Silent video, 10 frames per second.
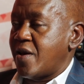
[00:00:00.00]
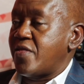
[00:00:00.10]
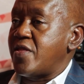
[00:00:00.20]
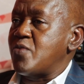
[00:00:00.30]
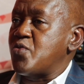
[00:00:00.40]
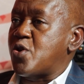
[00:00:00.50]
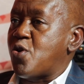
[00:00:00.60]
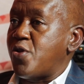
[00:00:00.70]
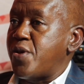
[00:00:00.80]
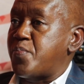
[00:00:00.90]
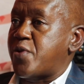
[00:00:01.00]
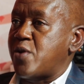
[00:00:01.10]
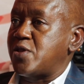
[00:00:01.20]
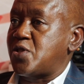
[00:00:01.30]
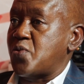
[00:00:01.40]
We call them
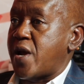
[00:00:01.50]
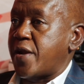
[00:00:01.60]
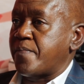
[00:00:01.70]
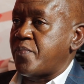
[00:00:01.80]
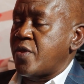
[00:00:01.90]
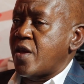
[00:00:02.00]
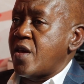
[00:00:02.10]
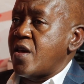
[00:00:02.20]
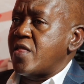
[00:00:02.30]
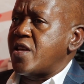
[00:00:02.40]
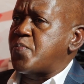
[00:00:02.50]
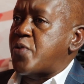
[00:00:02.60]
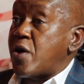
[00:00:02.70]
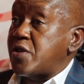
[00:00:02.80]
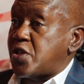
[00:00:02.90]
Priority 1. Then
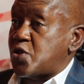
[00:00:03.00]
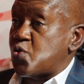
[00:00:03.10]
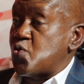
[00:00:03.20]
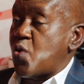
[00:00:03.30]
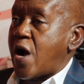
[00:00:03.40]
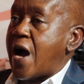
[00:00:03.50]
Priority 2